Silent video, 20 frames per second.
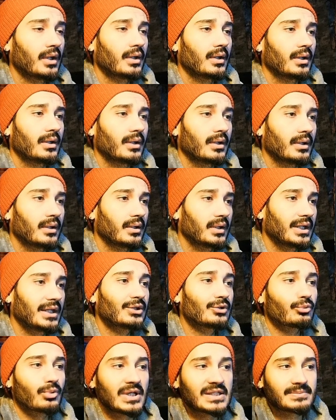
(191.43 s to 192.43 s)

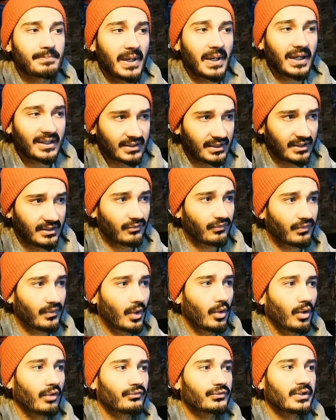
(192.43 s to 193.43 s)
in respective
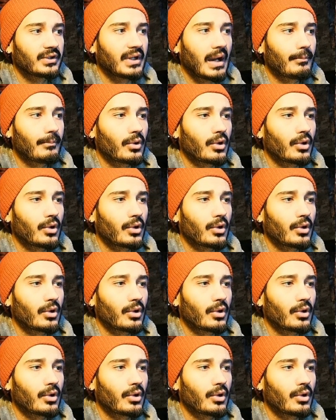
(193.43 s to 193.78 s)
of the number